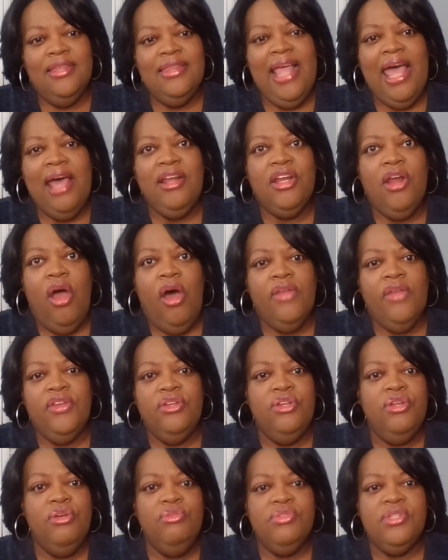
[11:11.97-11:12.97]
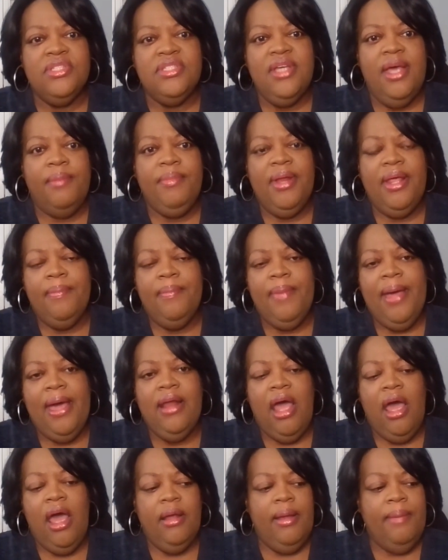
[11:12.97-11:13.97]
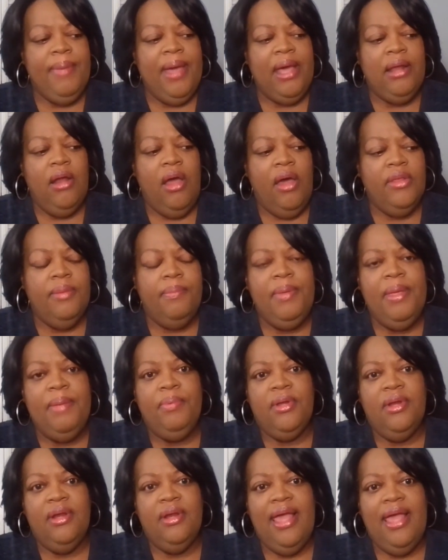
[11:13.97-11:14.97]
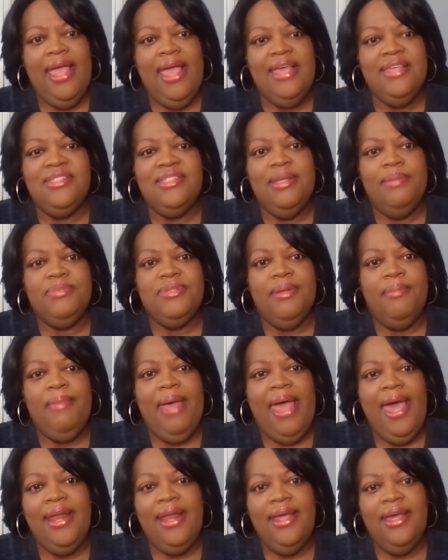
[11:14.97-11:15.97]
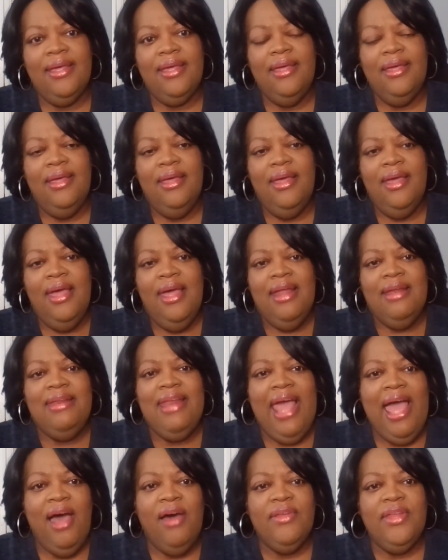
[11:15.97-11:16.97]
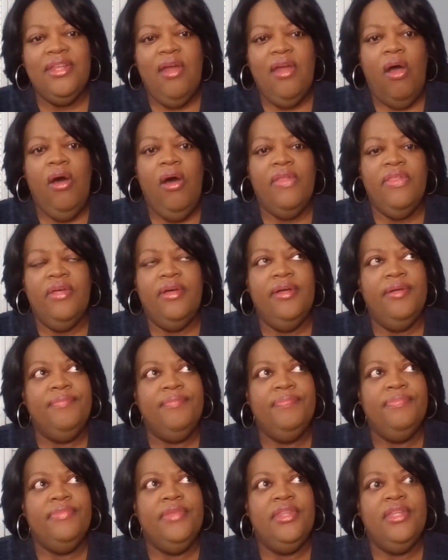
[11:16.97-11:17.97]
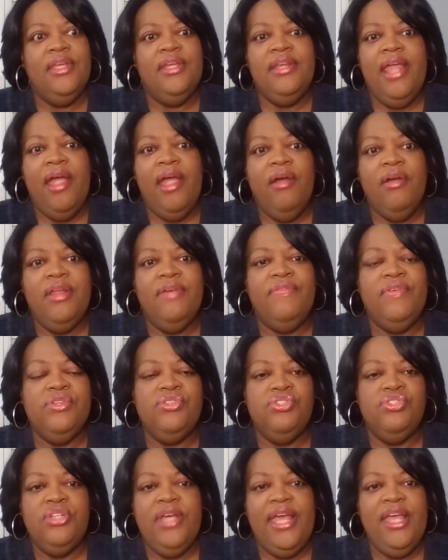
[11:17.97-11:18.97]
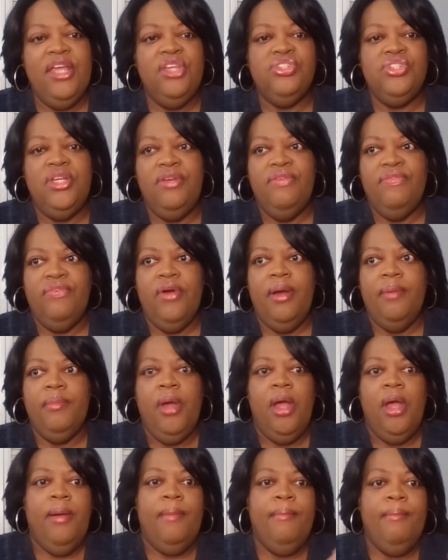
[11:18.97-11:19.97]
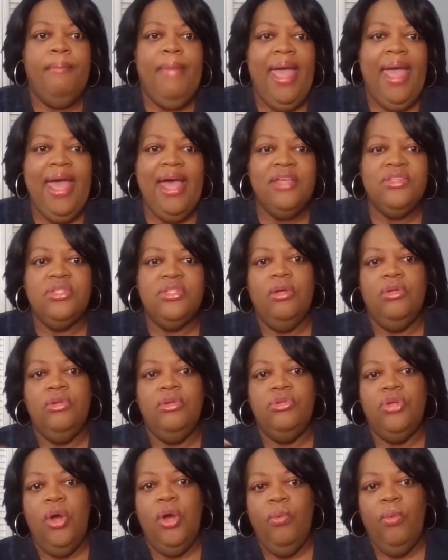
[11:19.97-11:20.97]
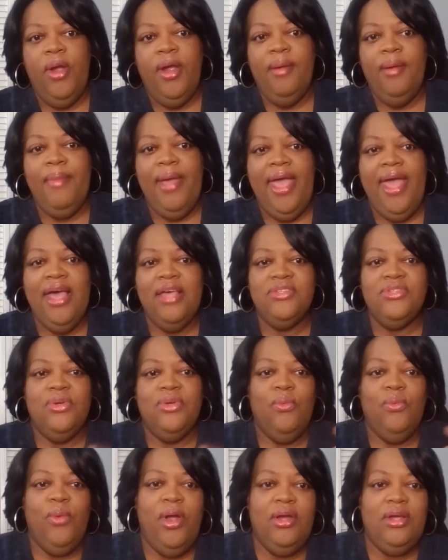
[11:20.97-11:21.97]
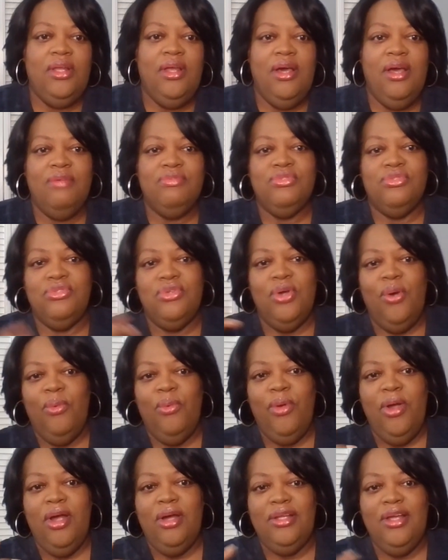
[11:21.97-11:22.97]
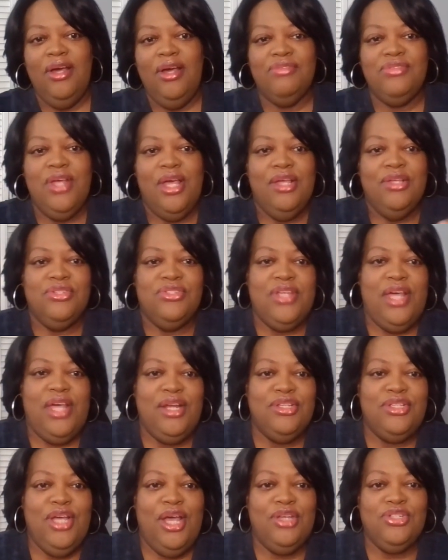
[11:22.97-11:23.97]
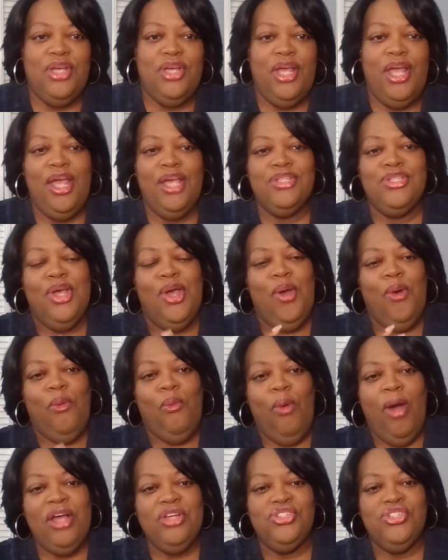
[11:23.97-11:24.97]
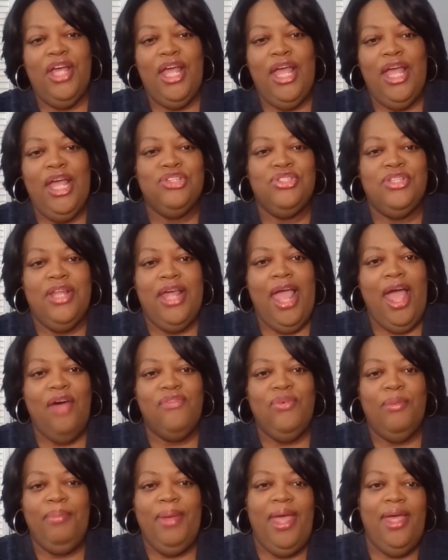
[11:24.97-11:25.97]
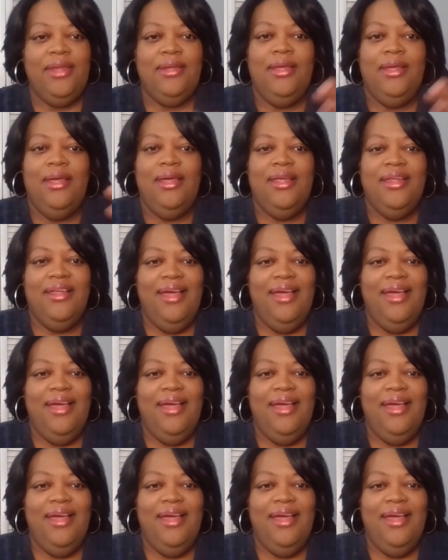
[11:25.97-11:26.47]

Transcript: Now that all the news is coming about all the people that are asymptomatic, now that all the narrative is changing from mask, don't wear a mask, wear gloves, don't wear gloves, sanitize your hands, wash your hands to the alphabet.